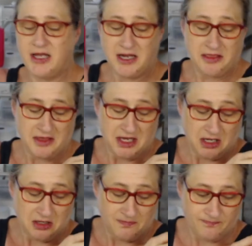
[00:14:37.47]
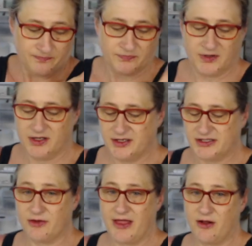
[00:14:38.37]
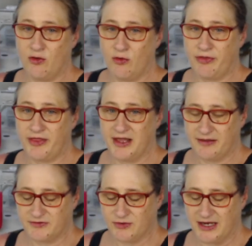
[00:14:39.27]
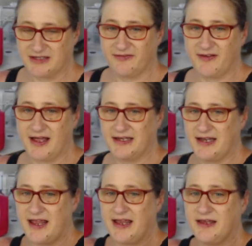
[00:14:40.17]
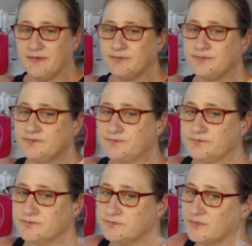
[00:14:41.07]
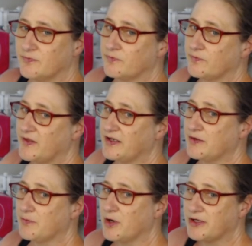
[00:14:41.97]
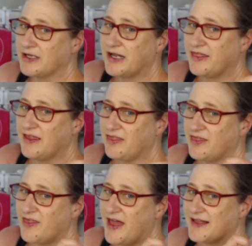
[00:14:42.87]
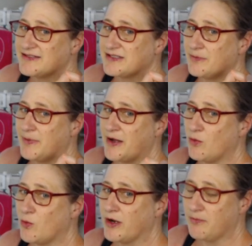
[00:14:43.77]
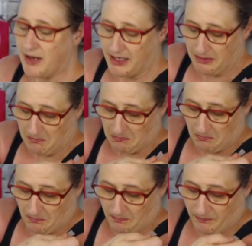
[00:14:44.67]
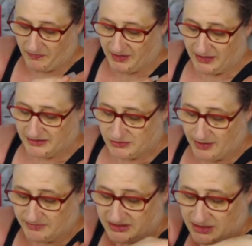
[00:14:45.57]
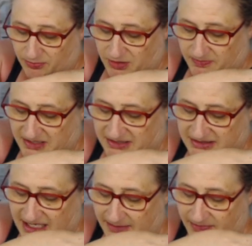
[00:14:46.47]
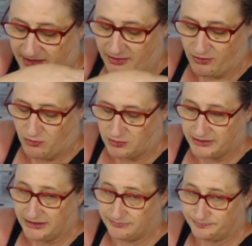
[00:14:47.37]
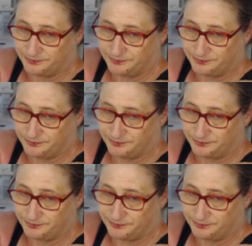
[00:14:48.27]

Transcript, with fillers: And I think, so that whole thing of trying to find a thing to market, I think that's about where my thing is. So I'm just going to put a piece of tape there to hold it.